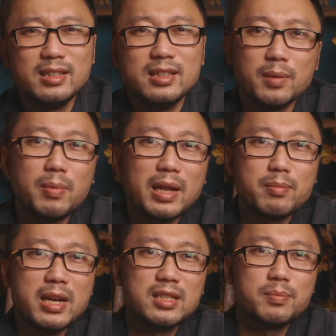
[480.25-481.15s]
The
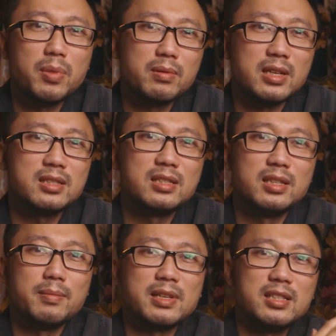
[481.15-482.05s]
Blackmagic Pocket
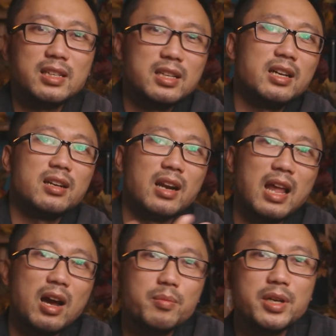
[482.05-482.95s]
Cinema 6K
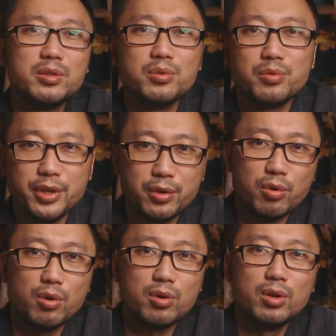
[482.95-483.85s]
allow me to
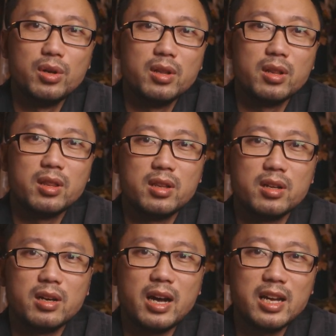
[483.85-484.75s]
record
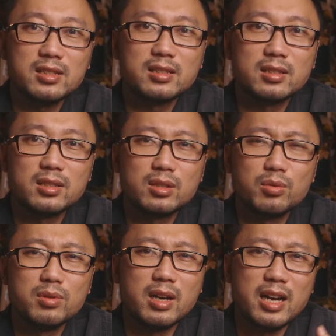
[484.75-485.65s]

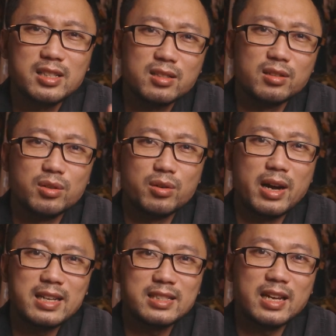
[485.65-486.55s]
to the external
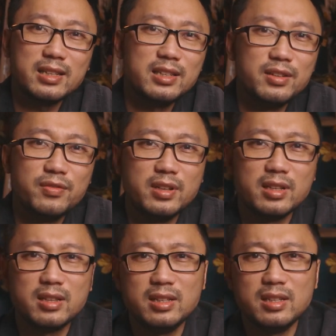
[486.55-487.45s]
SSD via
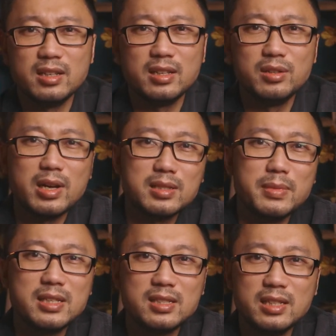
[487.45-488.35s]
the
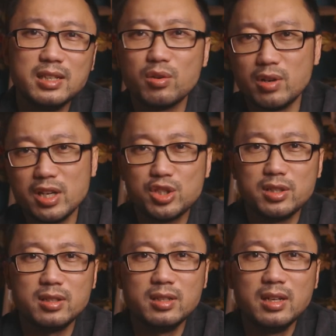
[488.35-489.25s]
USB-C
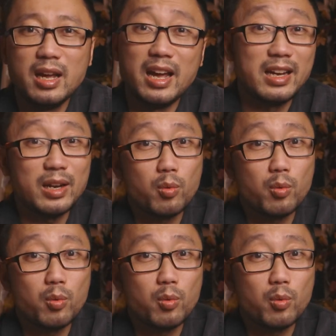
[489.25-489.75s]
connection. And get